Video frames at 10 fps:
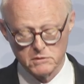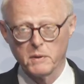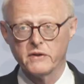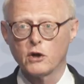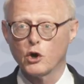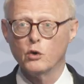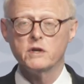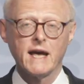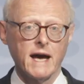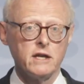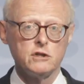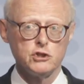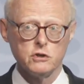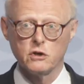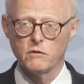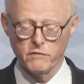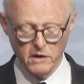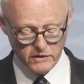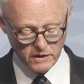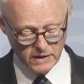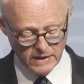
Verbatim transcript: But the code canon should go further.